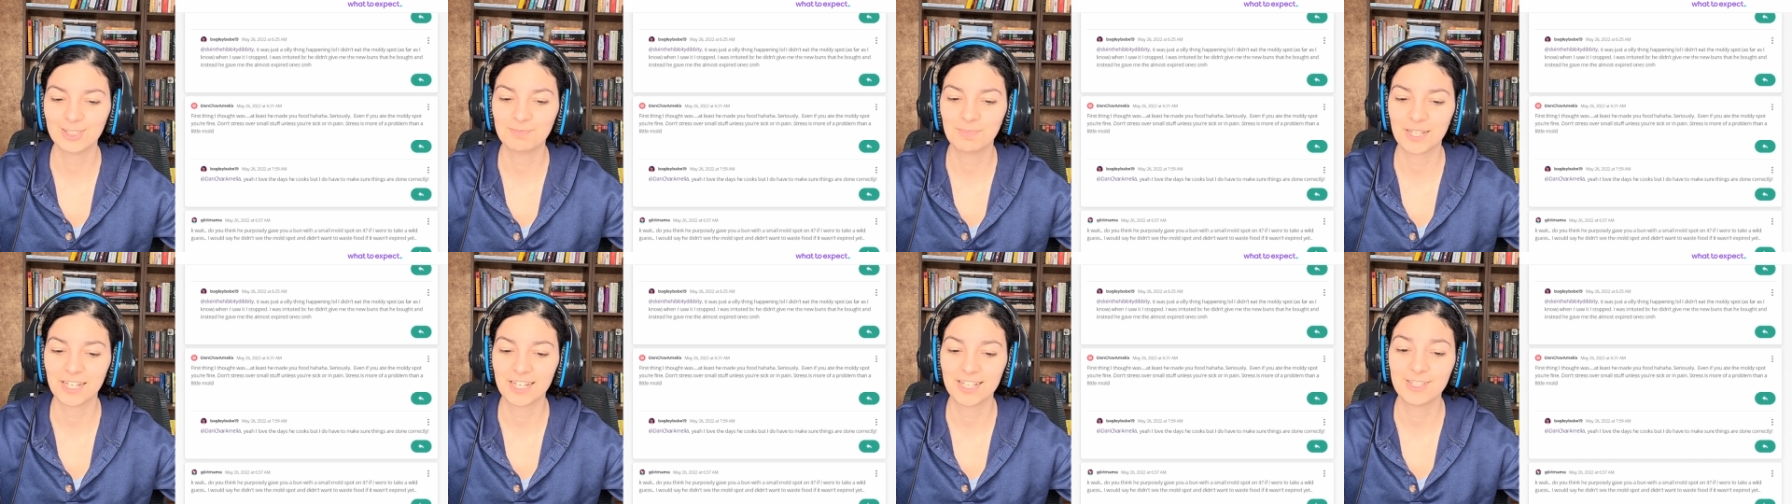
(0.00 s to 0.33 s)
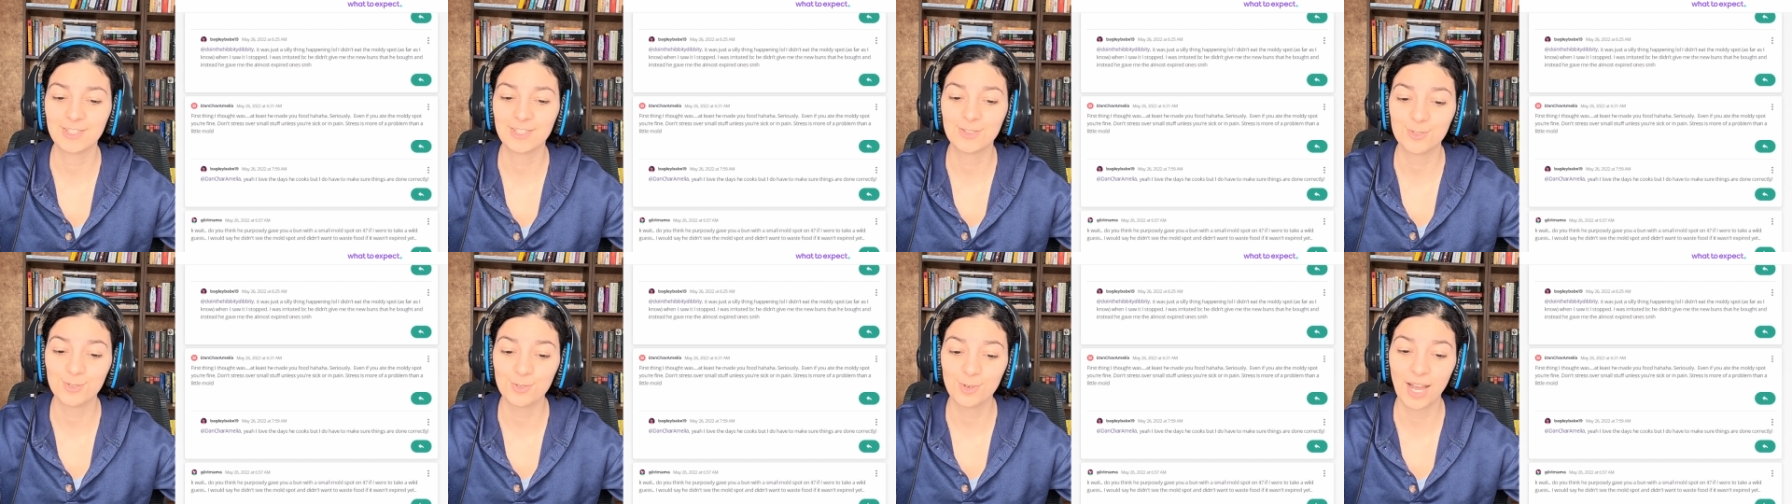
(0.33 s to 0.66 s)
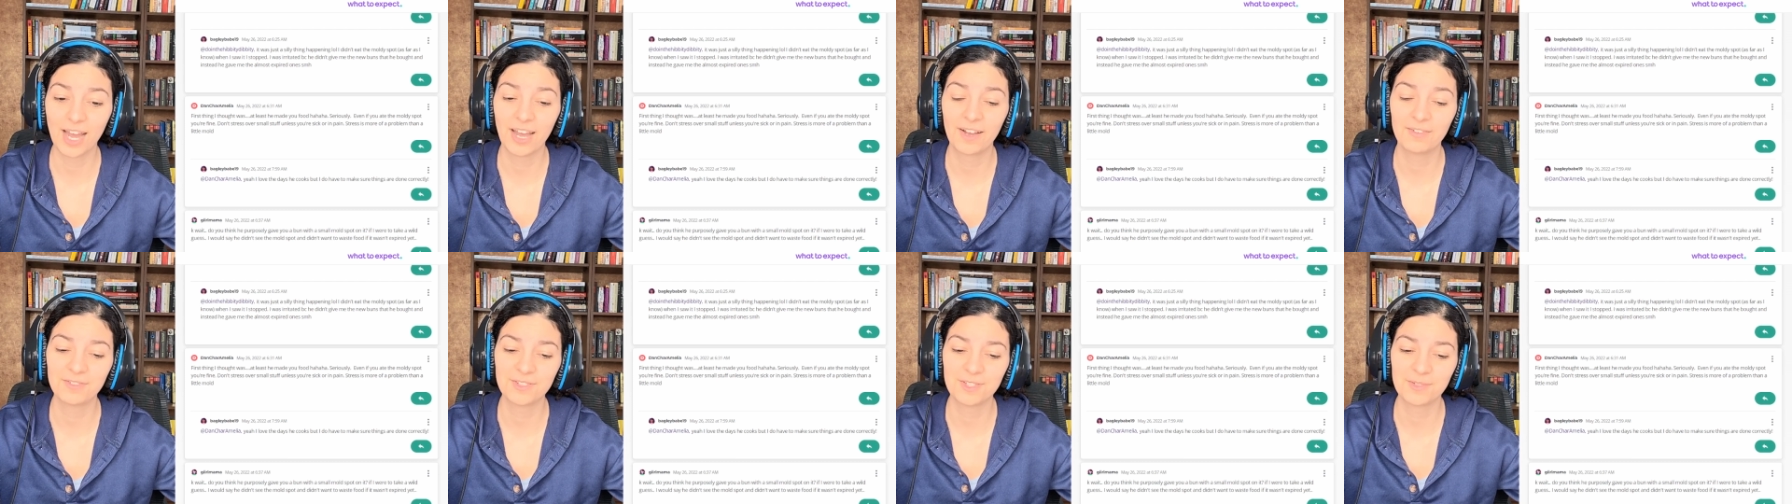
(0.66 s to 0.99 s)
but I do
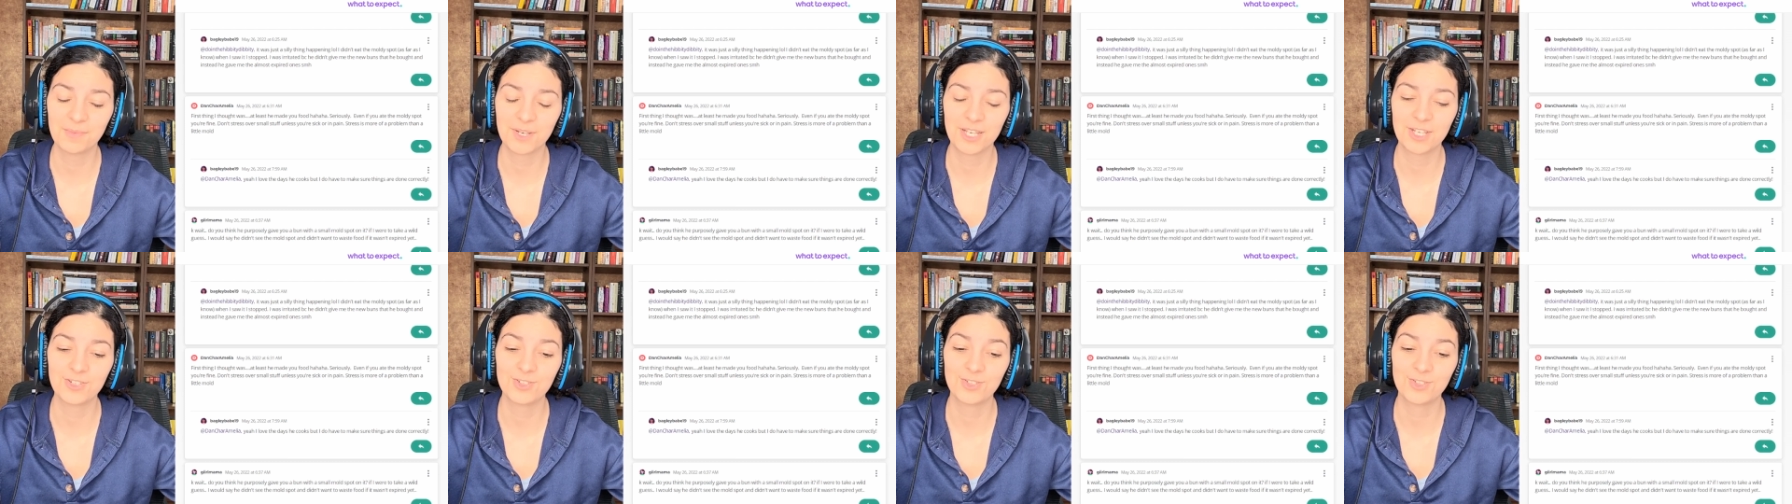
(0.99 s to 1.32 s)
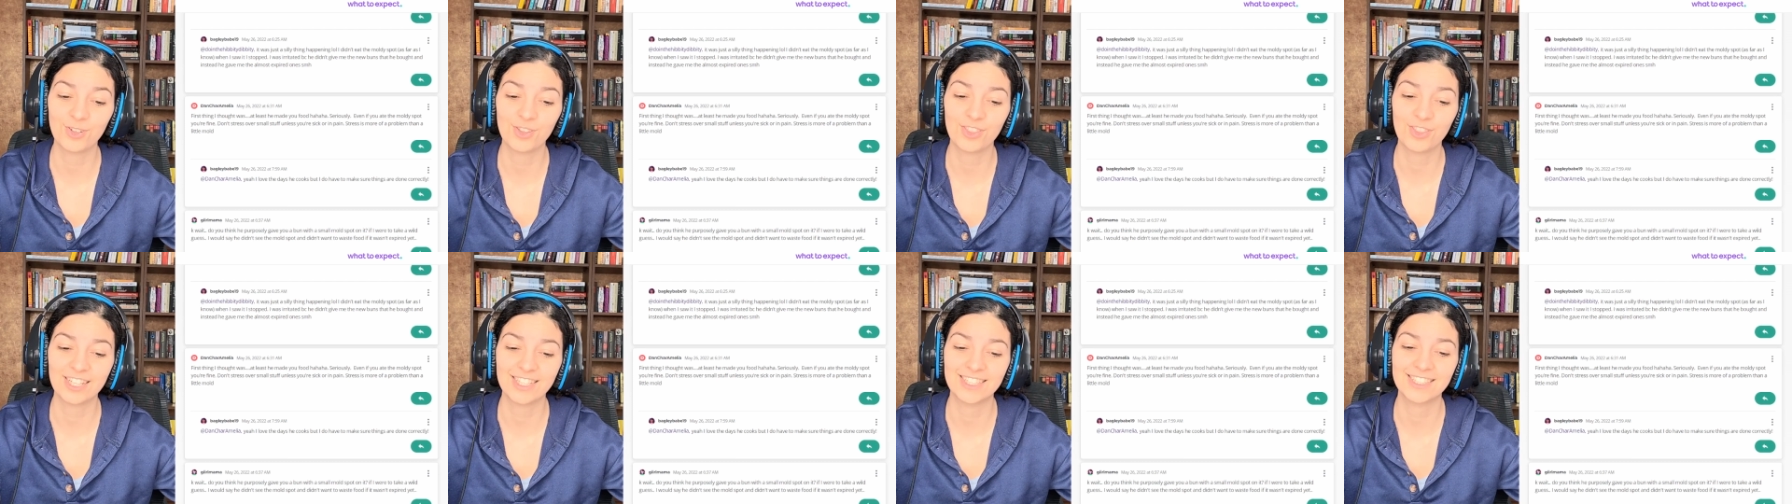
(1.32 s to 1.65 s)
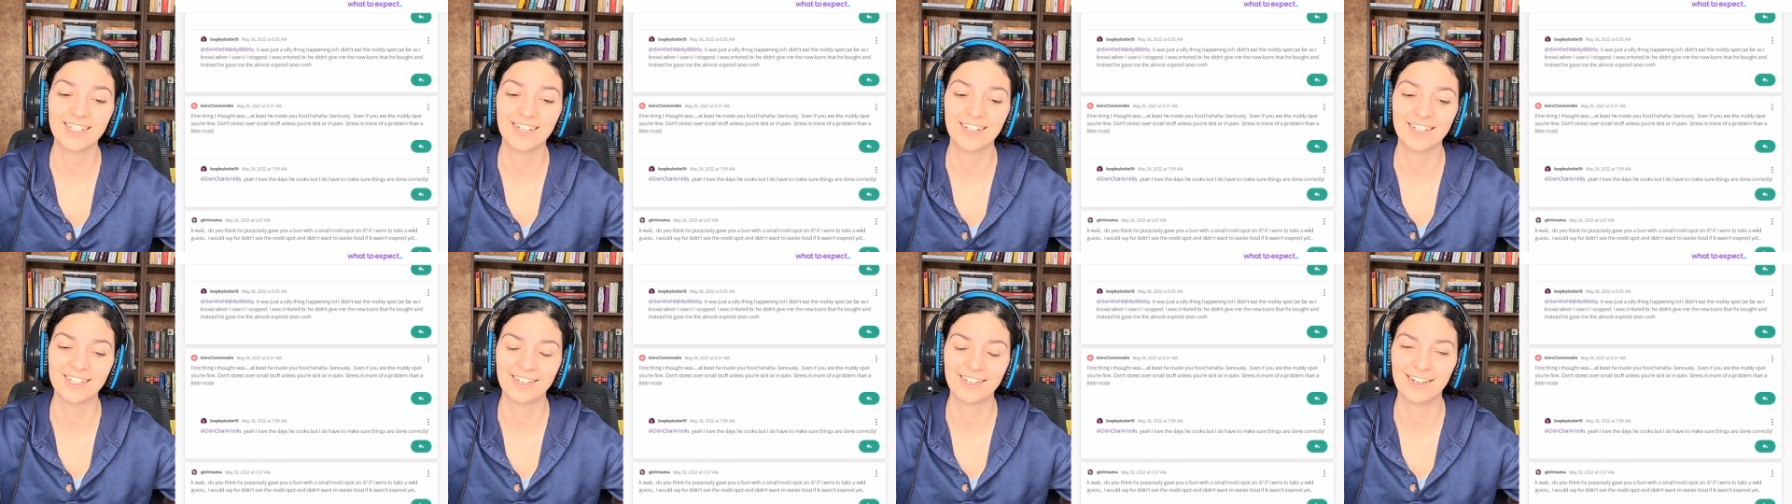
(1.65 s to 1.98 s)
have to make sure things
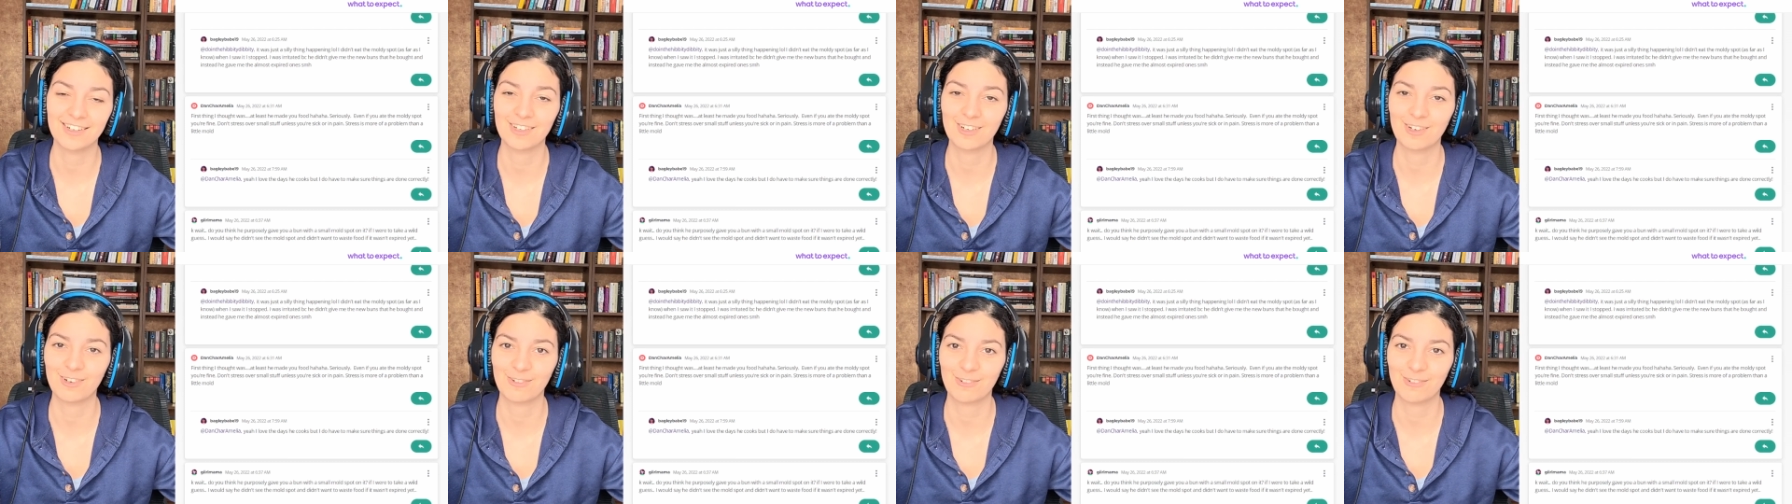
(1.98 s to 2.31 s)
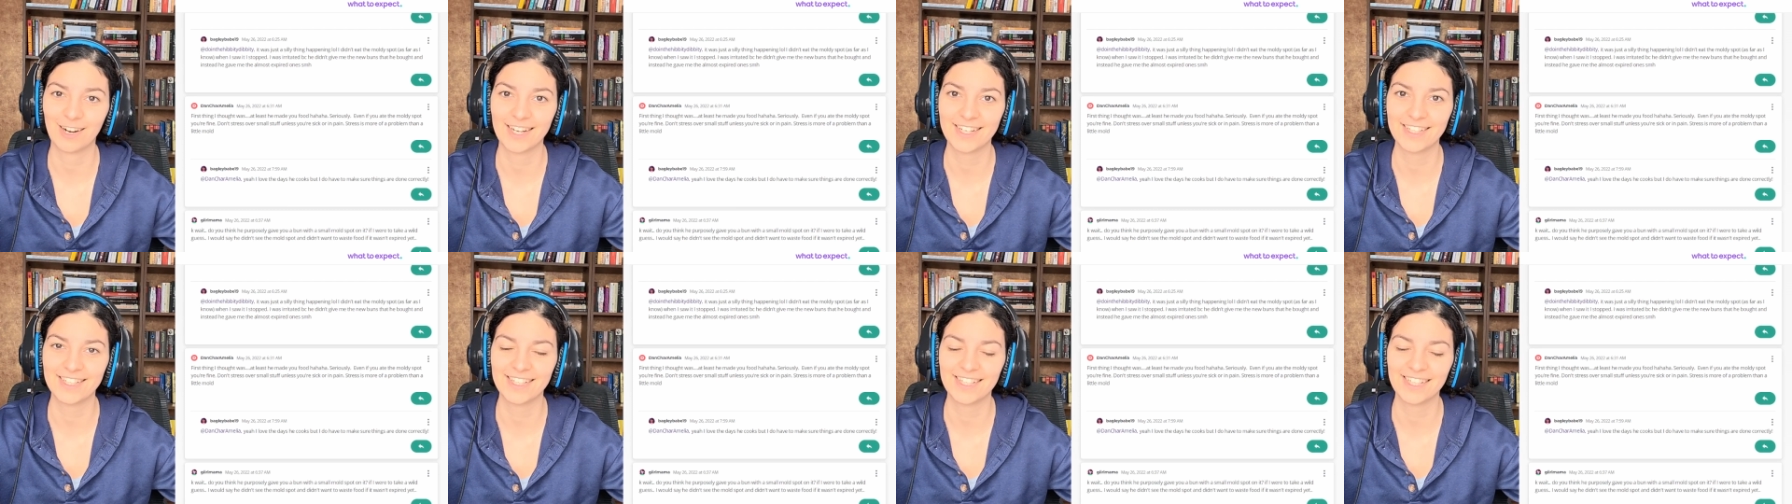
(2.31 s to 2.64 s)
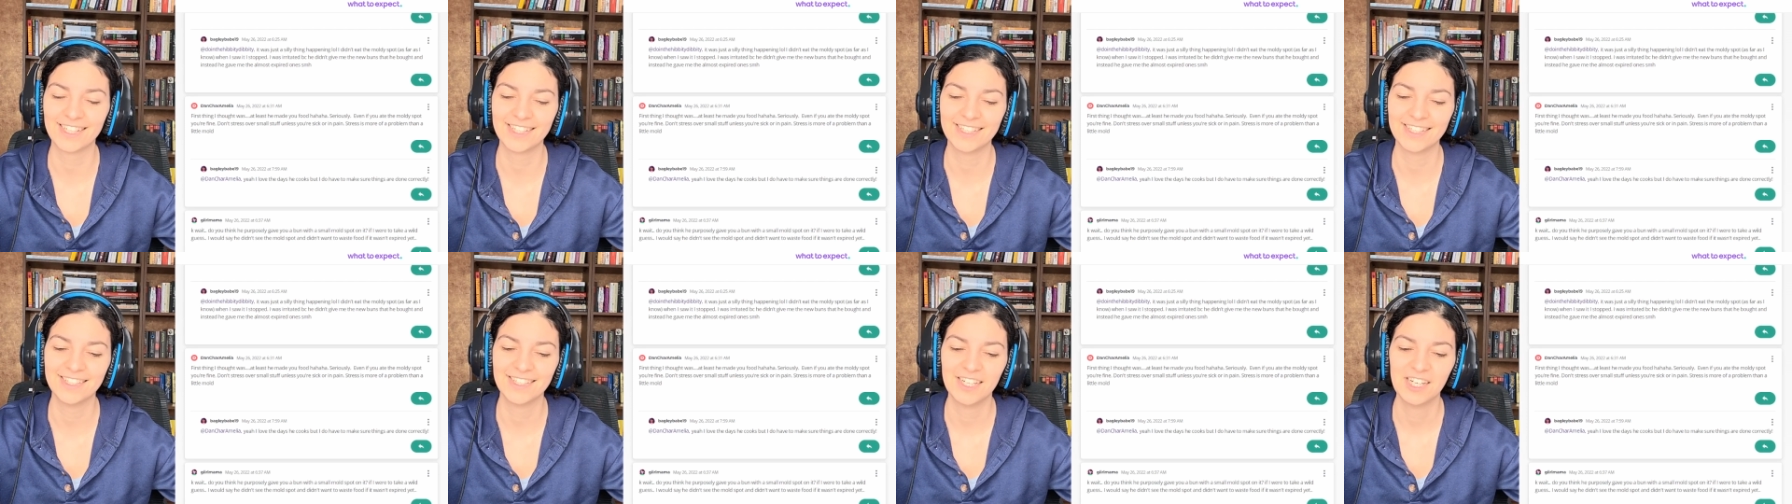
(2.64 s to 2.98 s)
are done
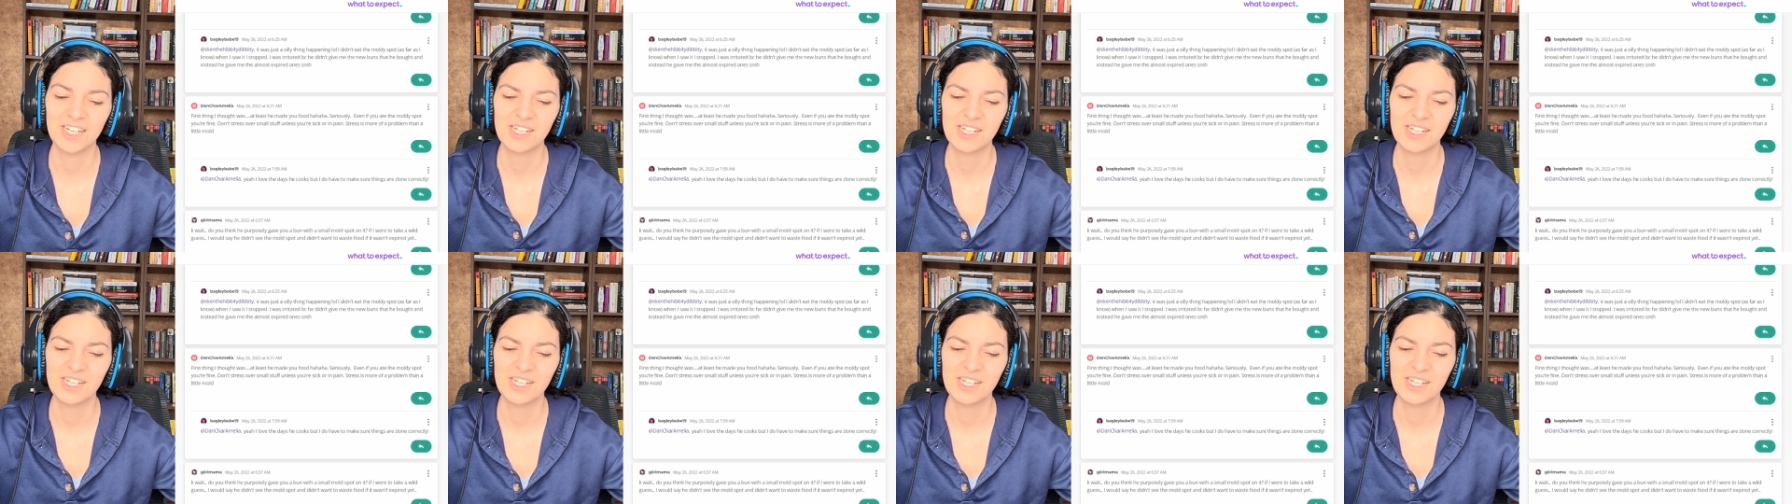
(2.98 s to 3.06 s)
correctly."